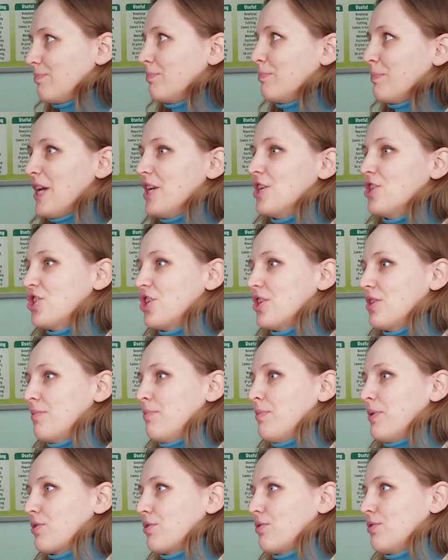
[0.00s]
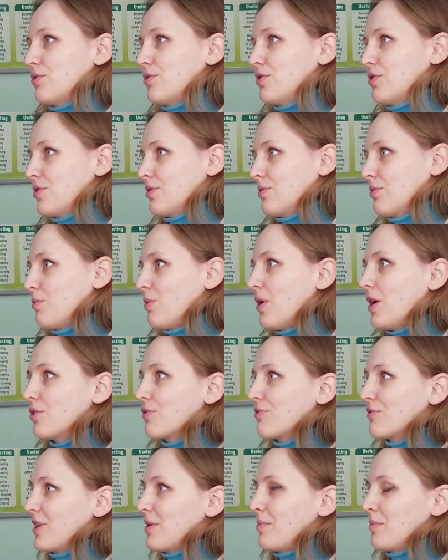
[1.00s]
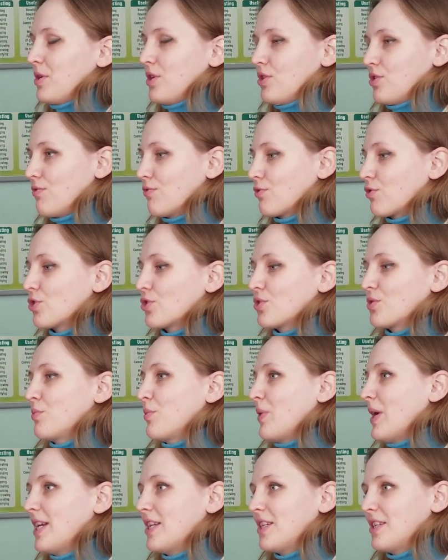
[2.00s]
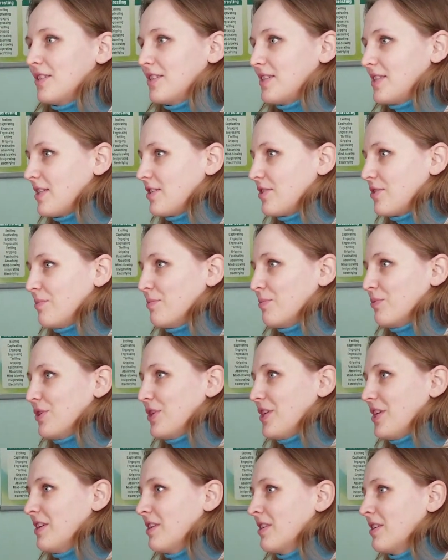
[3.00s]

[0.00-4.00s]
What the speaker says: mentioned because one of them is of course wedding ceremony.